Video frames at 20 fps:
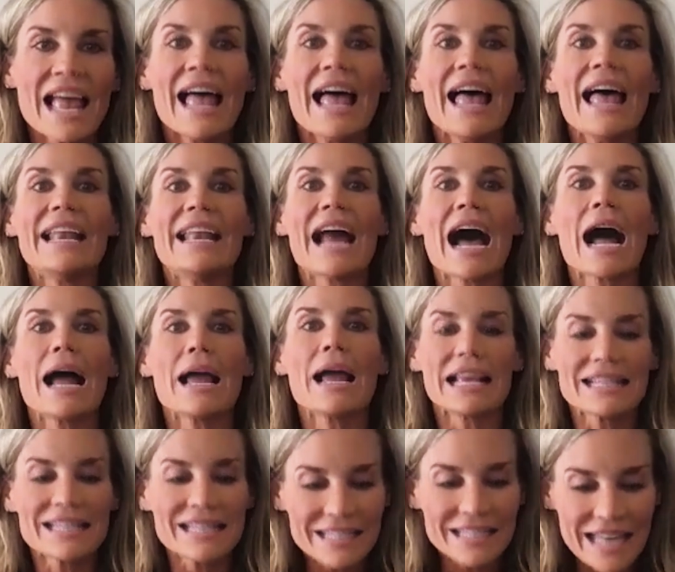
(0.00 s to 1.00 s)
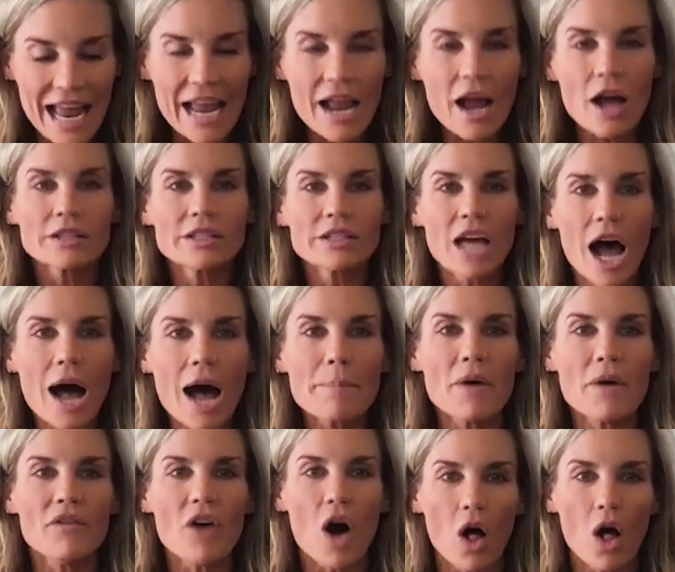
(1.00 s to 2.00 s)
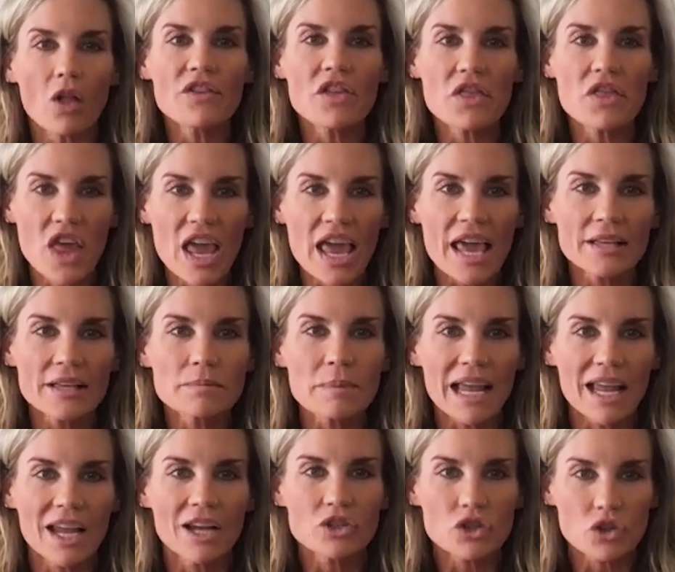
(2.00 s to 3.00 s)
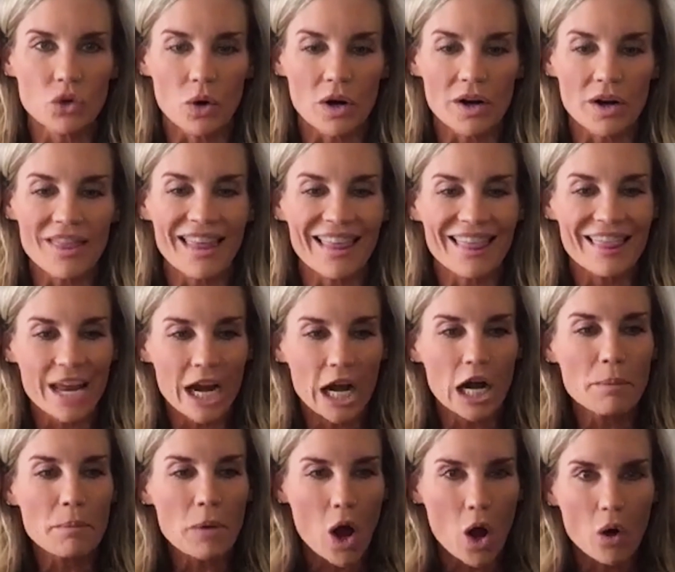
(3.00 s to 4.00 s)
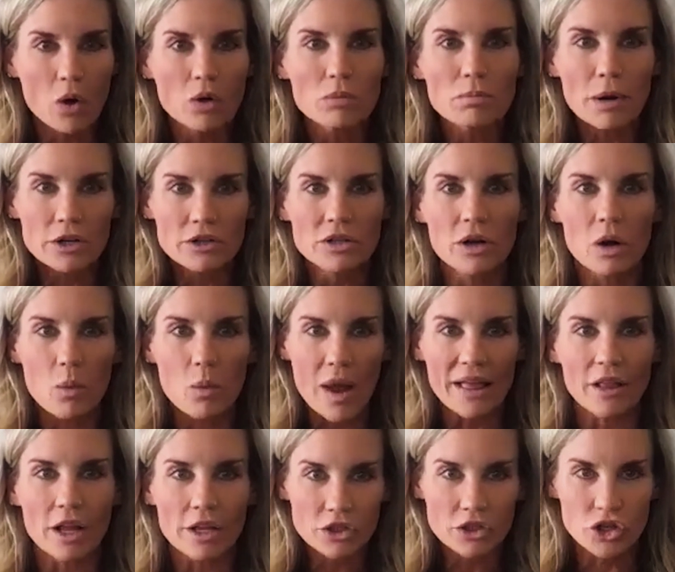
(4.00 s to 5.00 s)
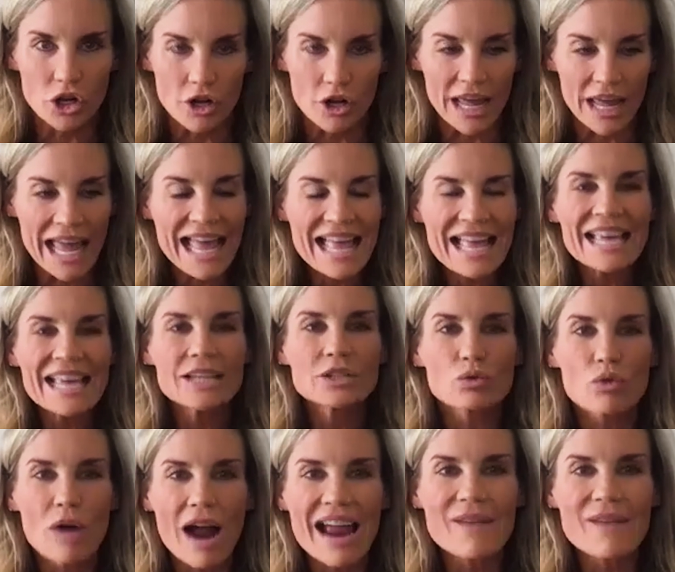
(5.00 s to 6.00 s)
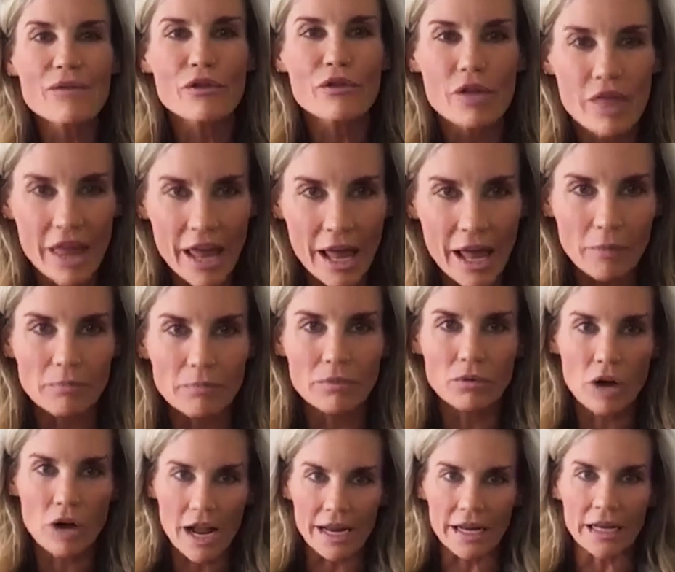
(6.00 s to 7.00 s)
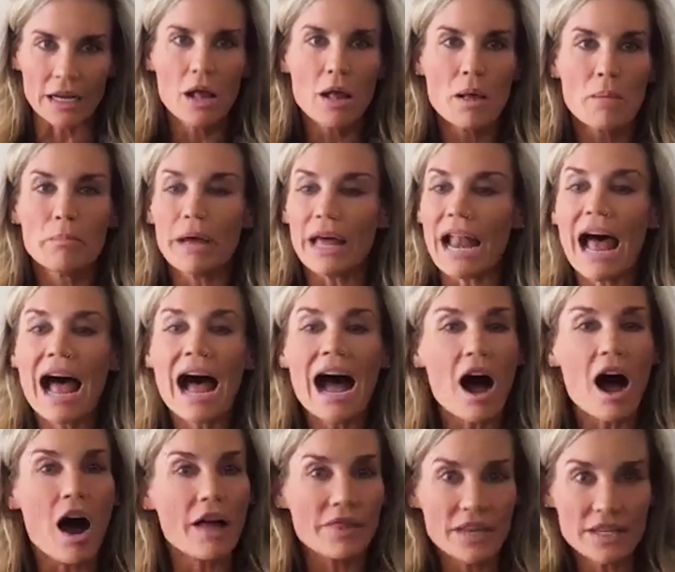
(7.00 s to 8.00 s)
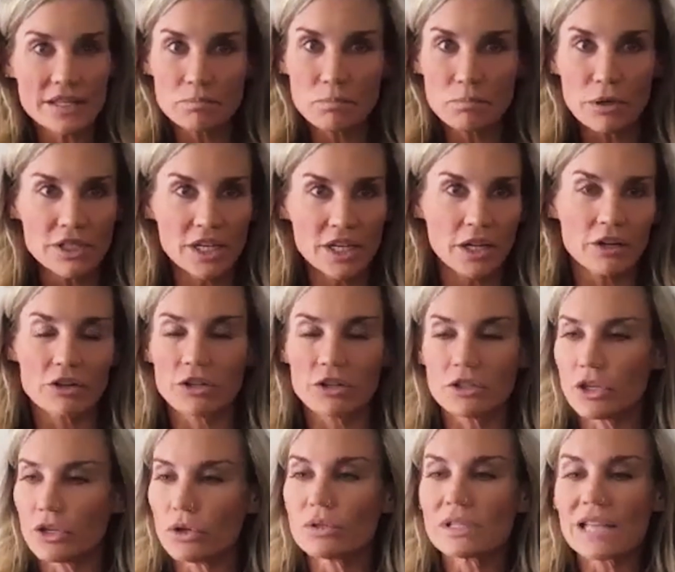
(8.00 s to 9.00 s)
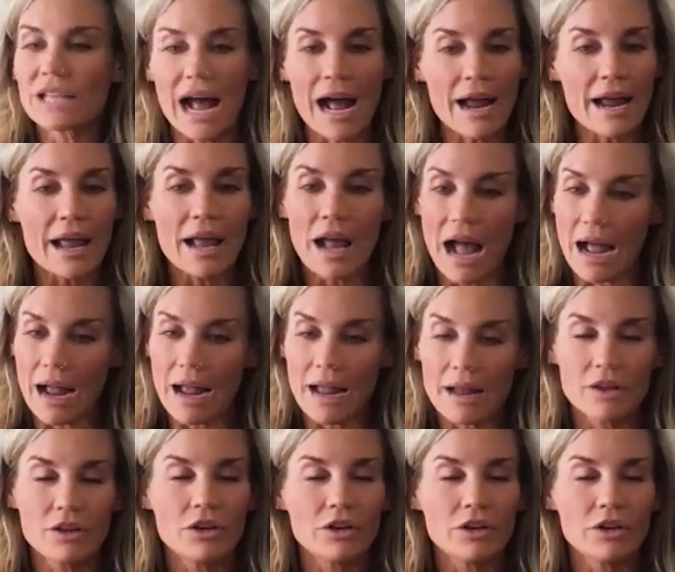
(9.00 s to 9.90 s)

And I stay on top of all the things, making sure that their own personal weight loss journey is right for them. Right. But on this particular dude's, I